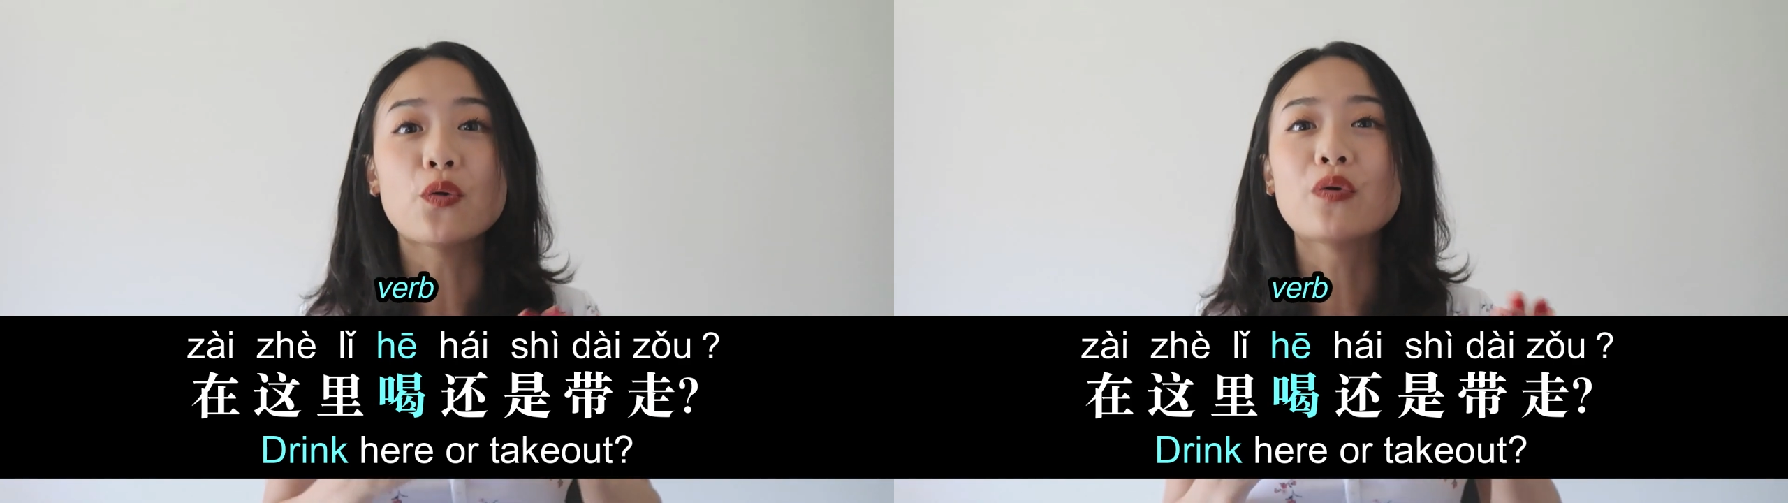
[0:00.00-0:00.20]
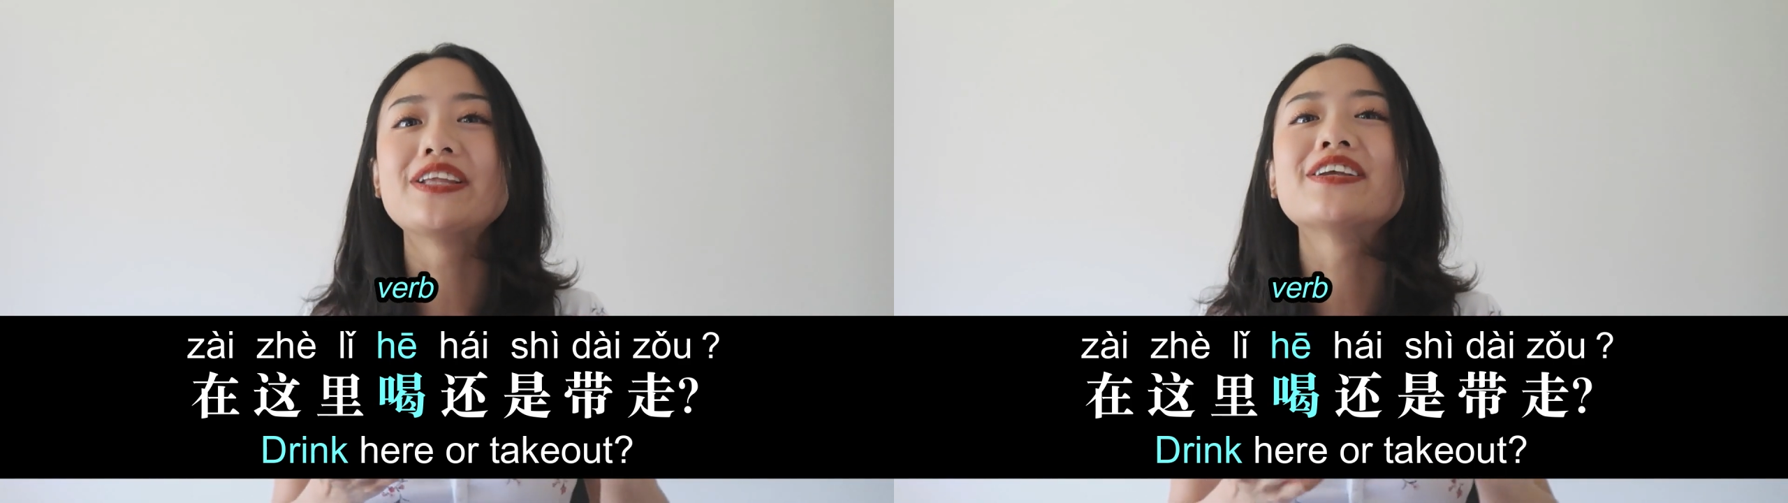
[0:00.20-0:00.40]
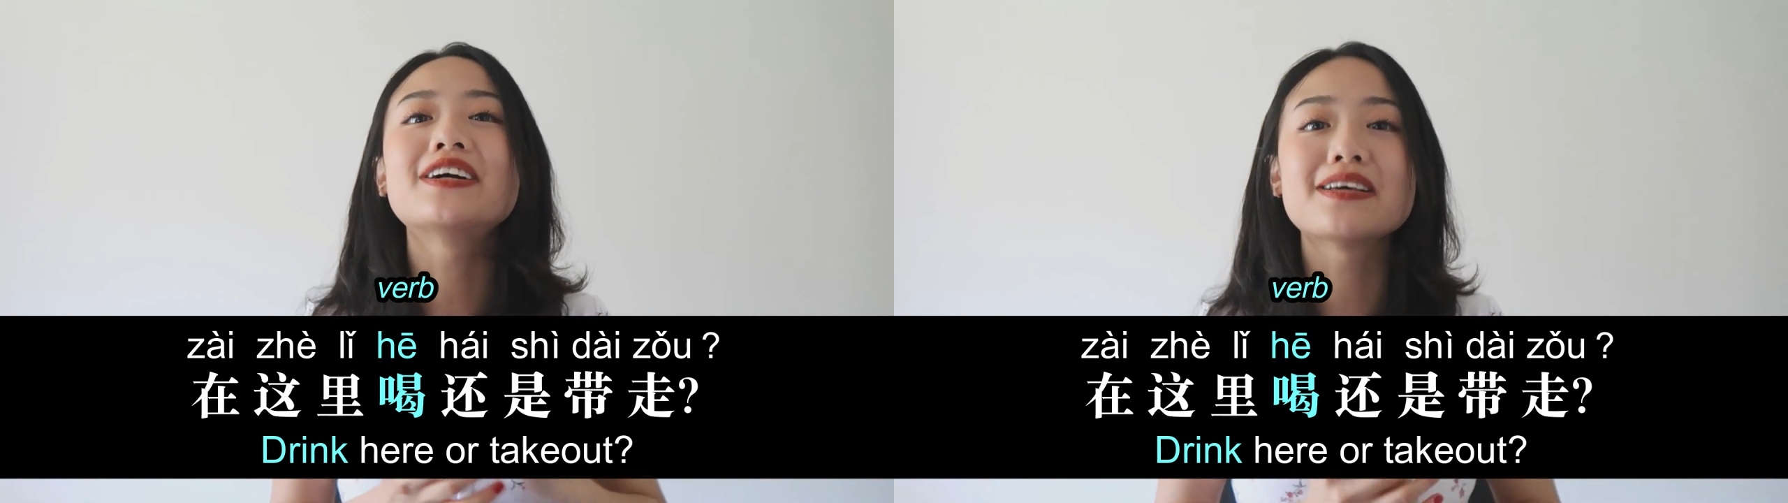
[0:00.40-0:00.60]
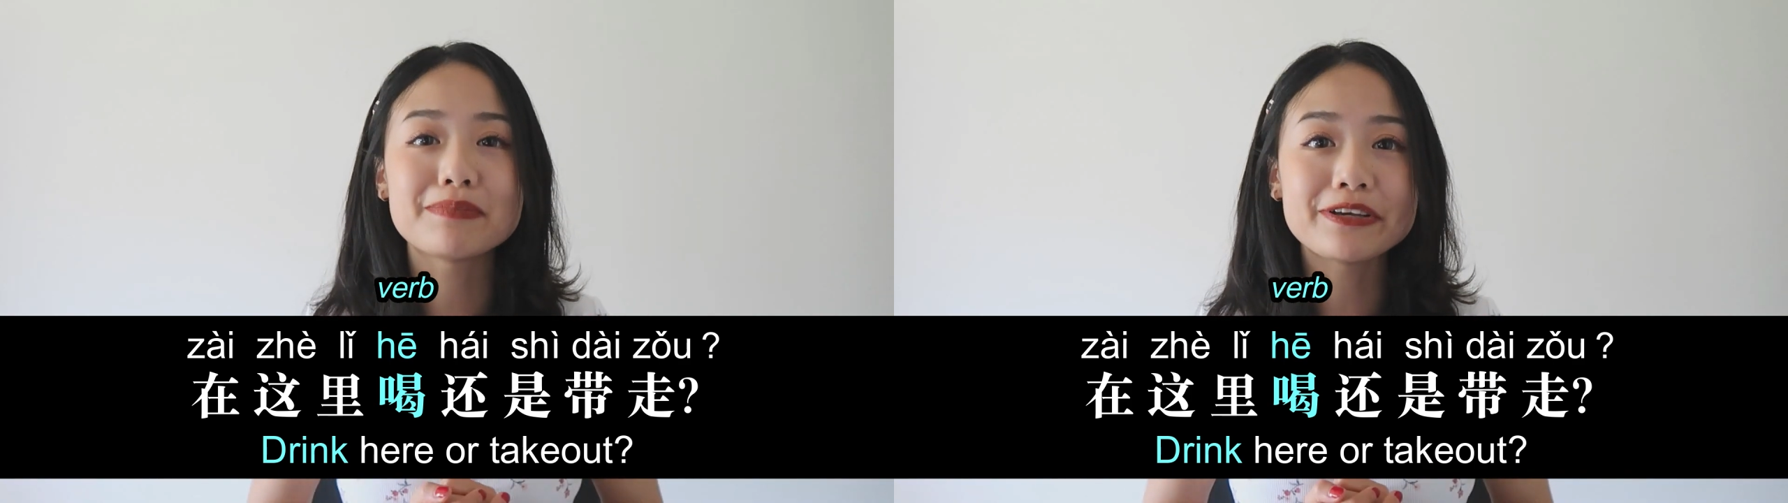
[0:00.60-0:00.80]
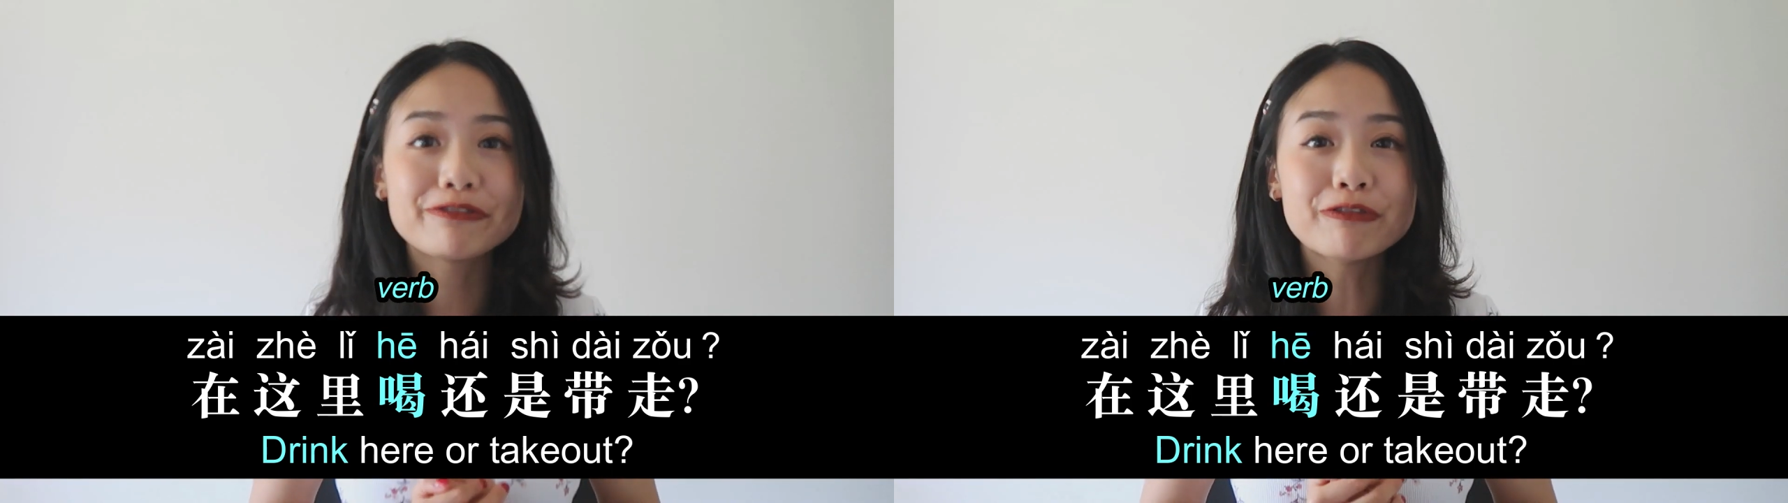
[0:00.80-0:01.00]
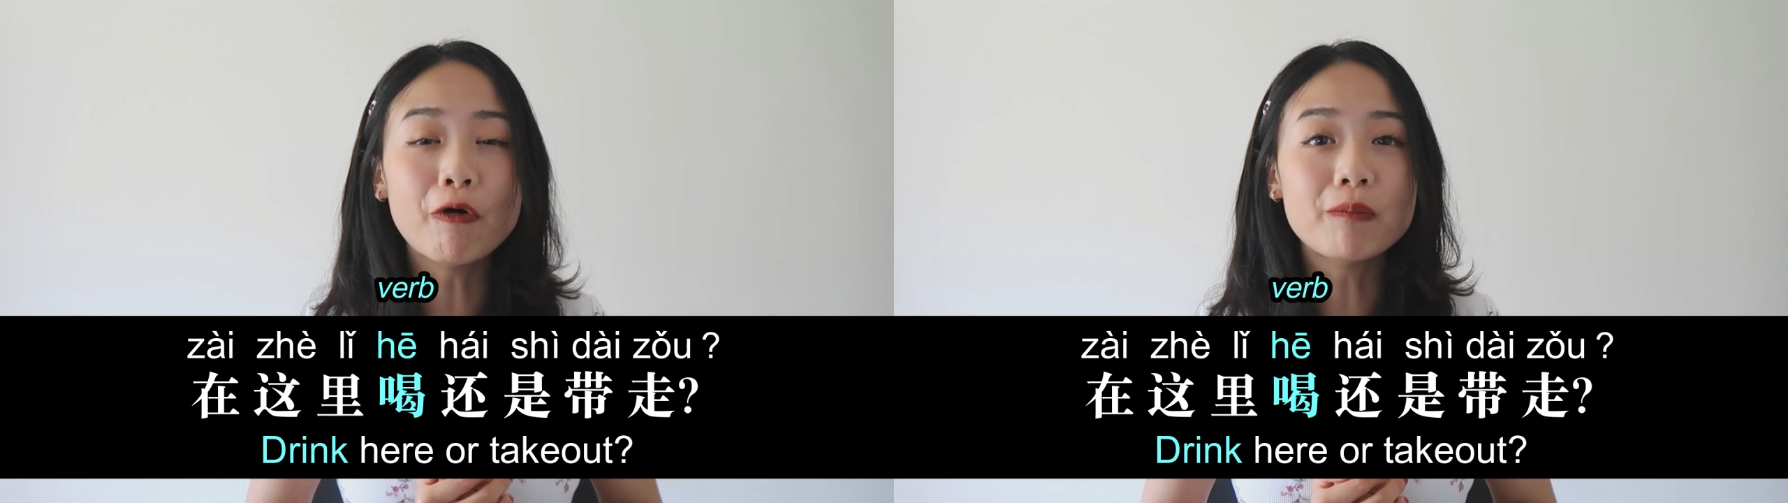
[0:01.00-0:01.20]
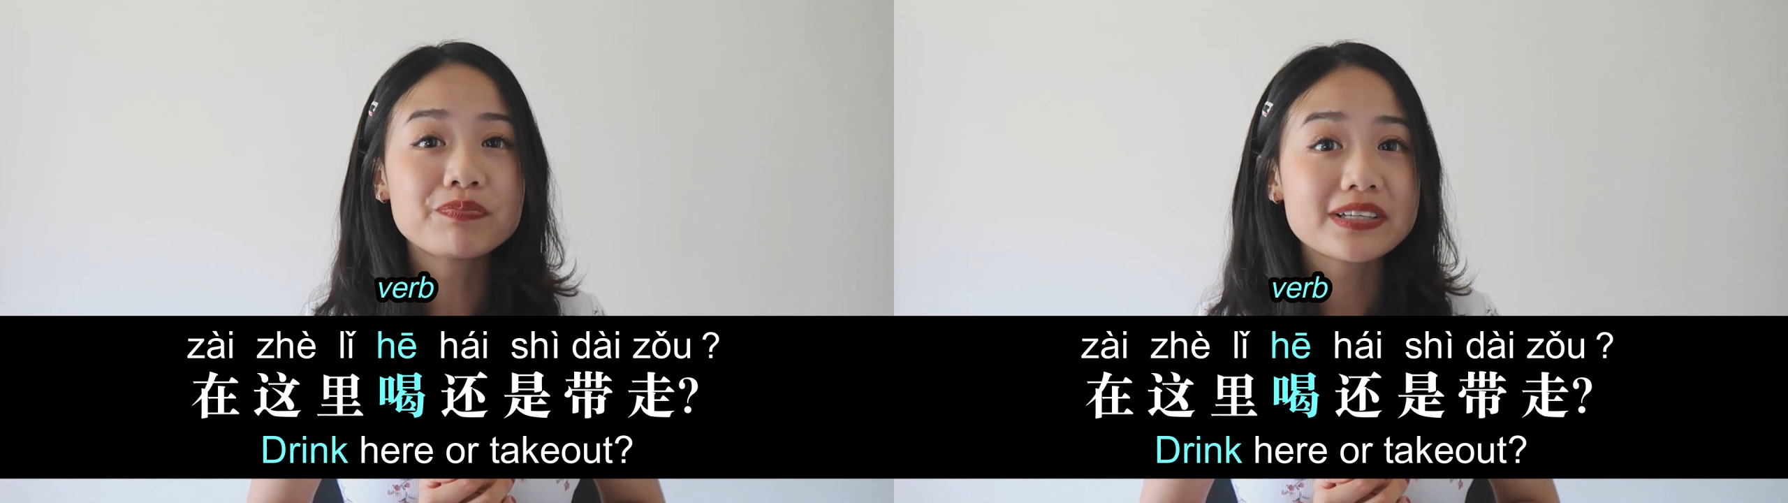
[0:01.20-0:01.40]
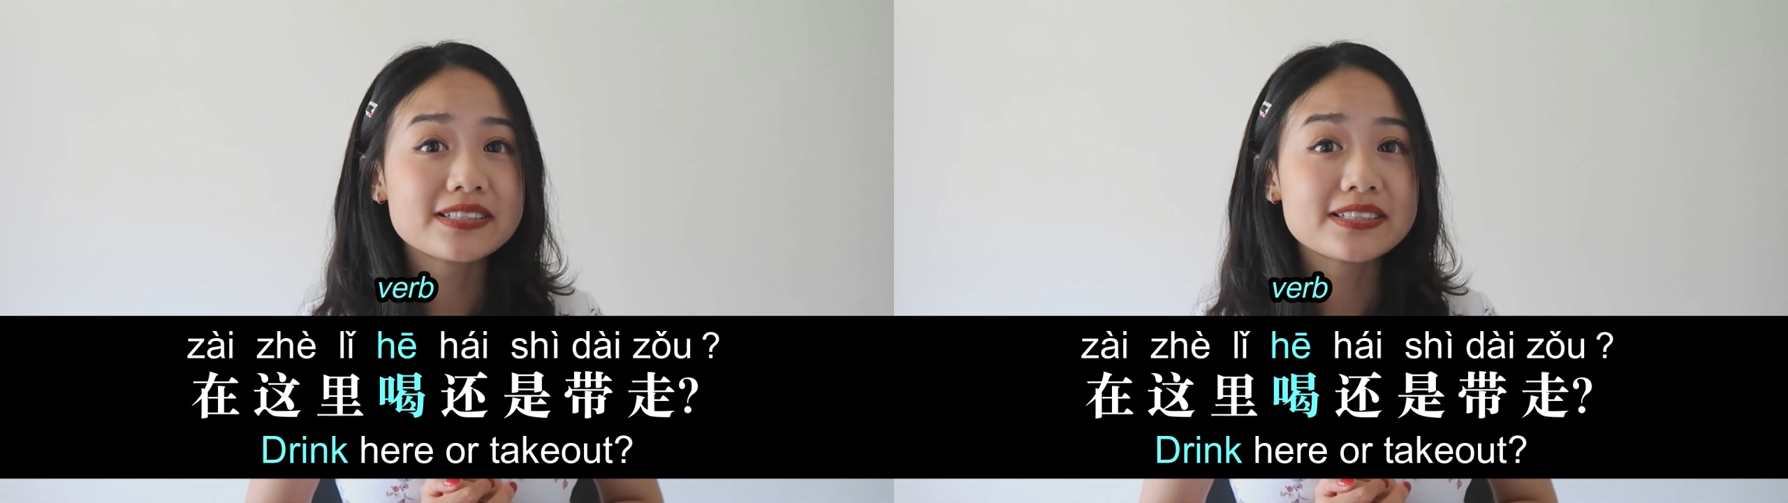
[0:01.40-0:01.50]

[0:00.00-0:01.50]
we learned it before